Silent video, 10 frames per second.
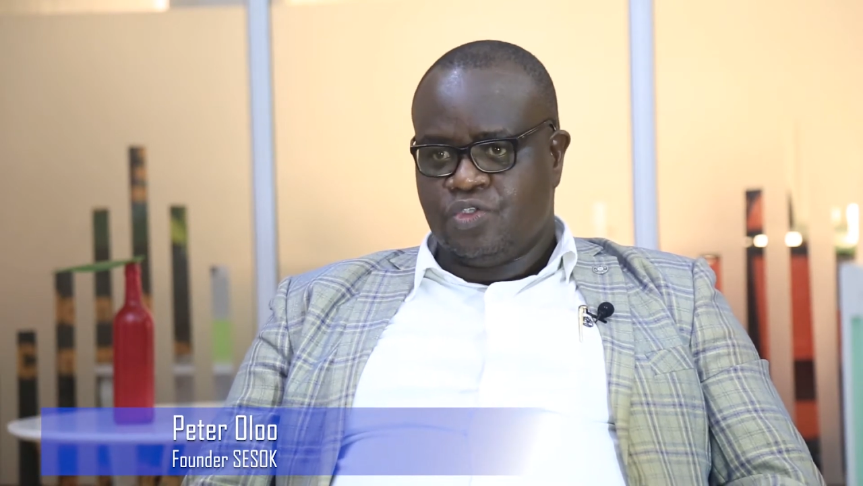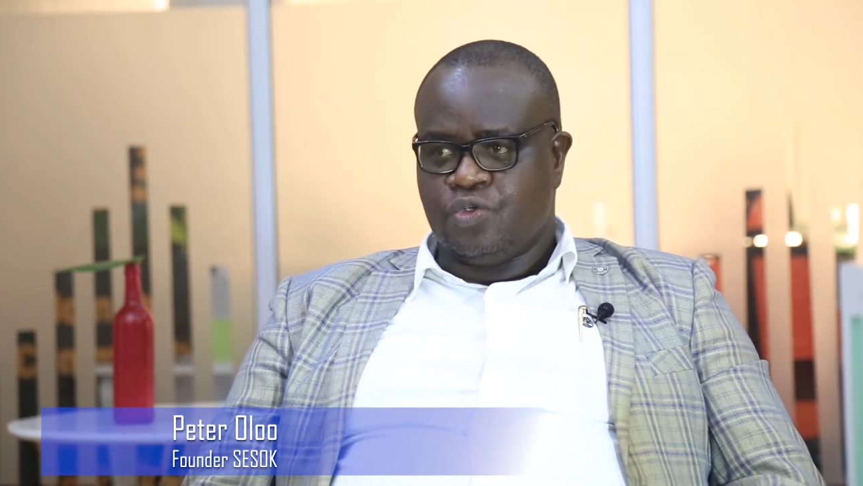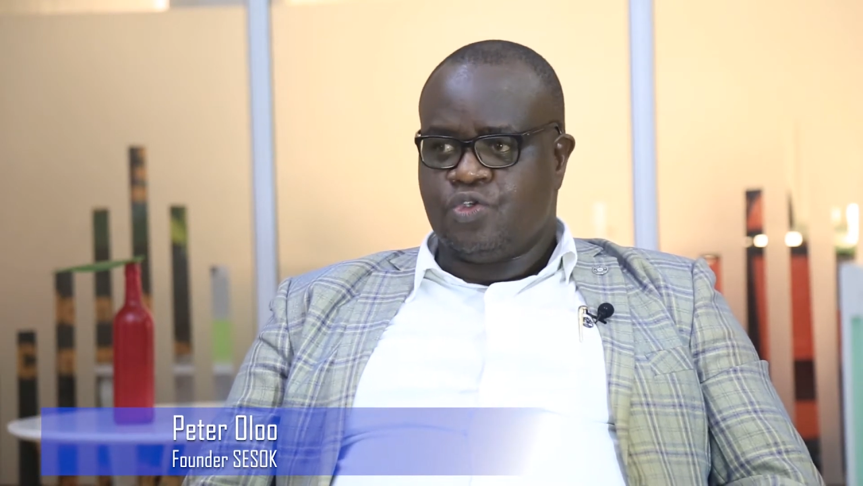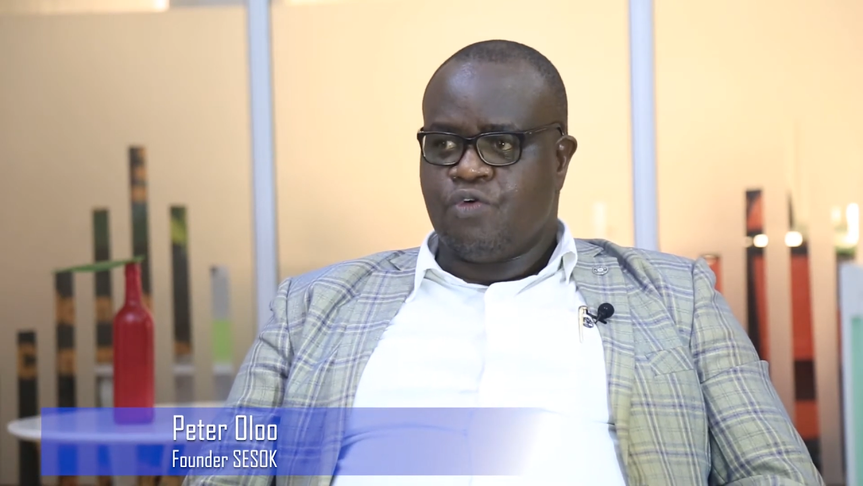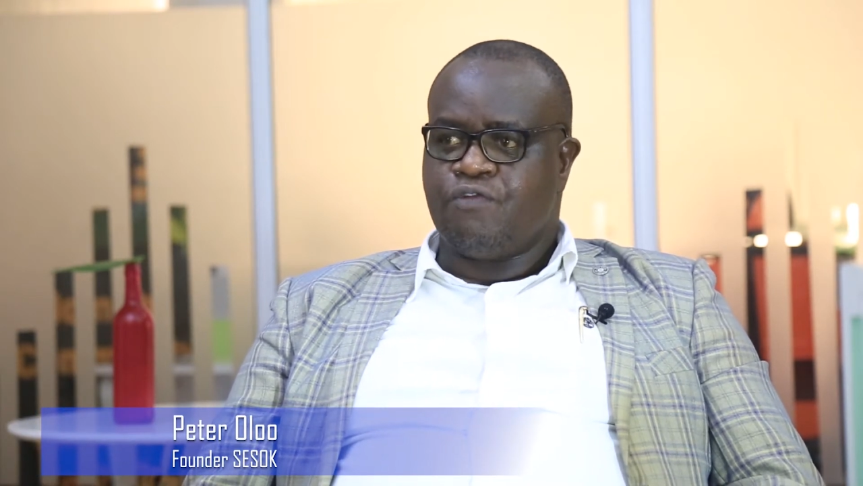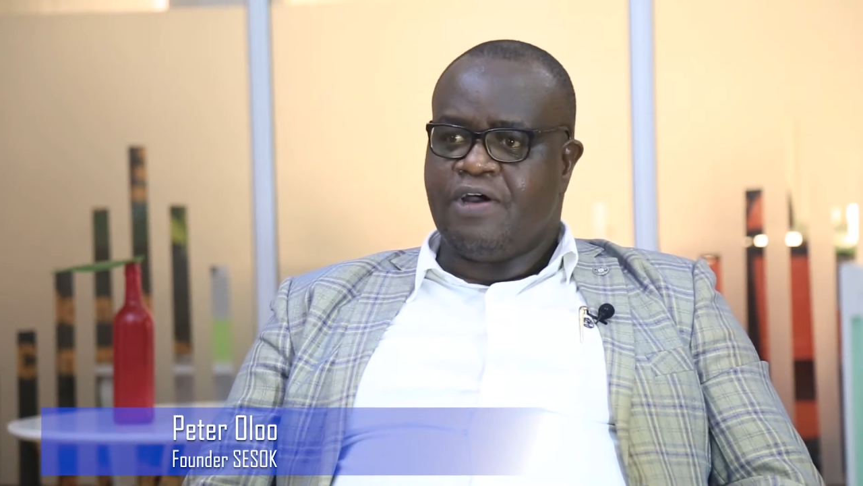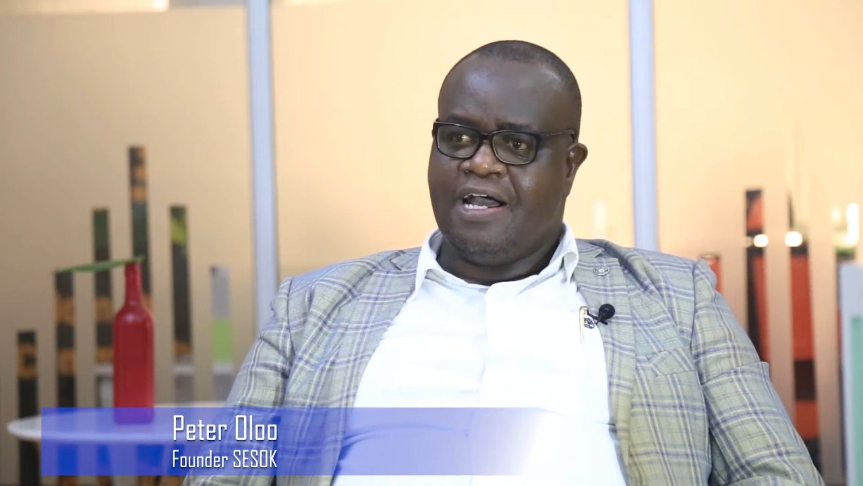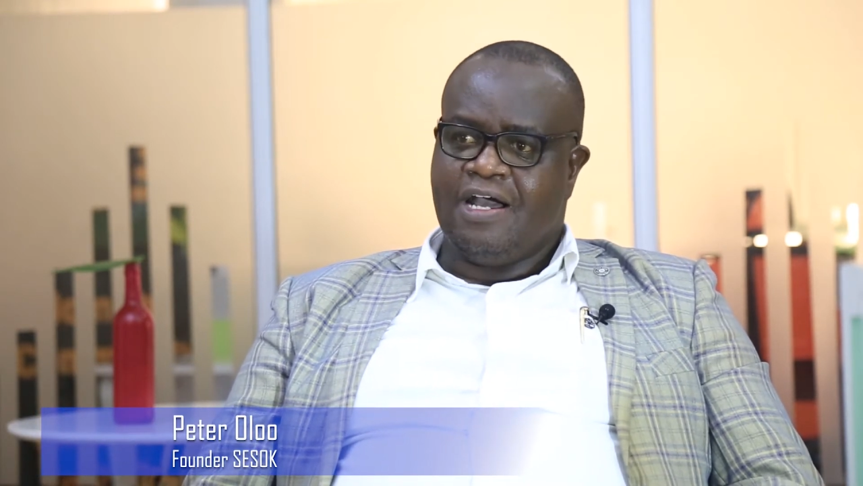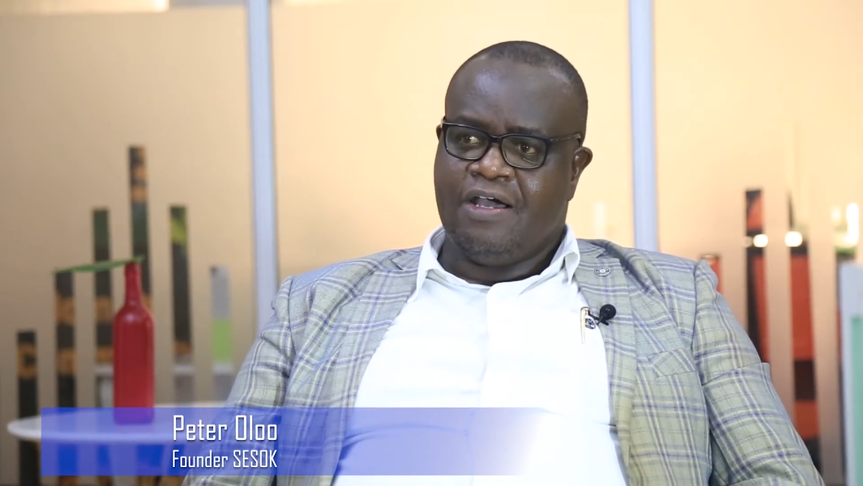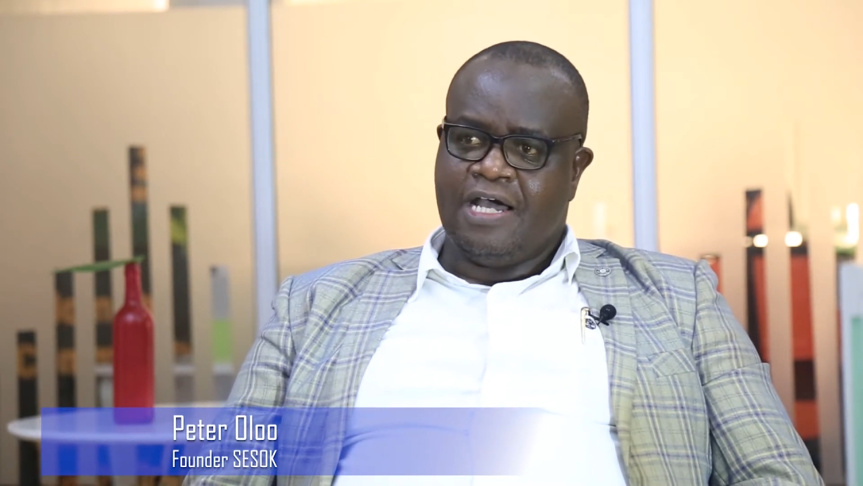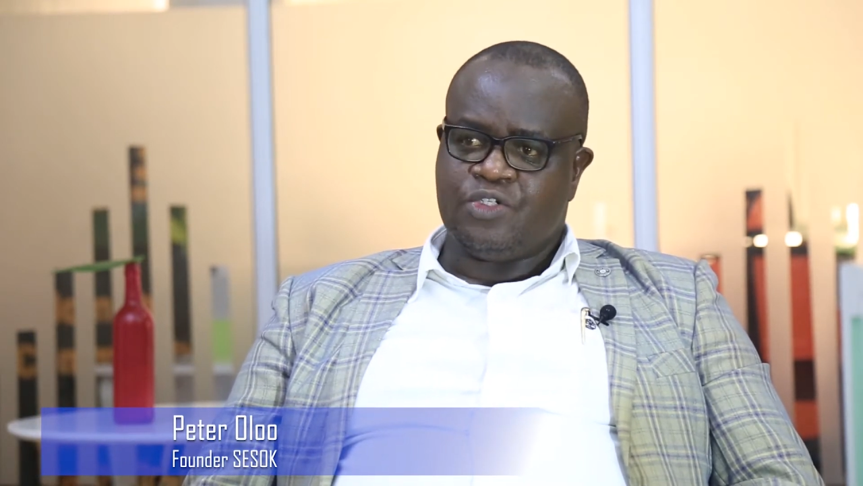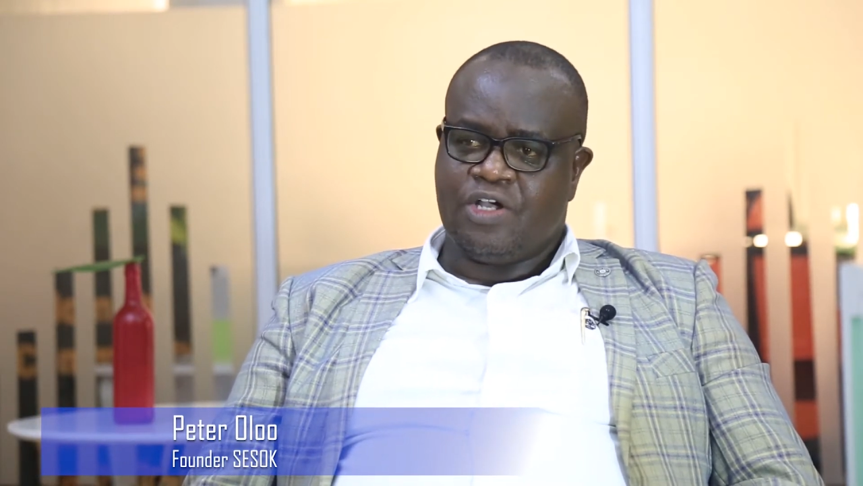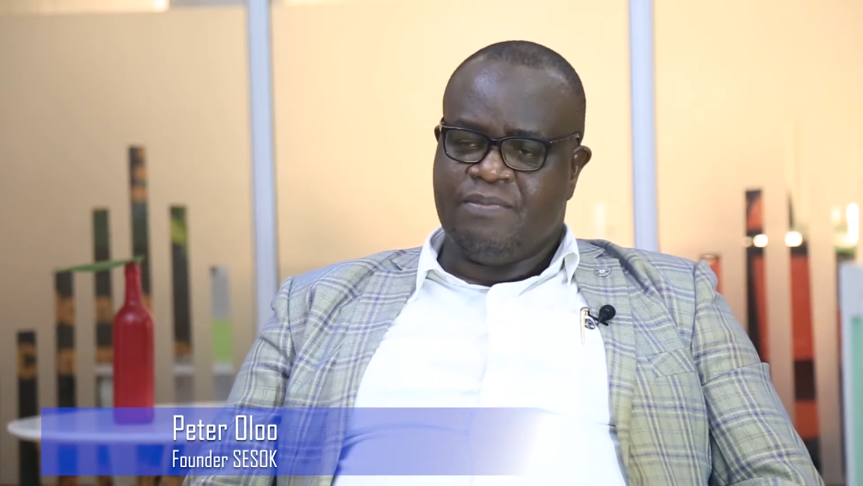So far, Aressok has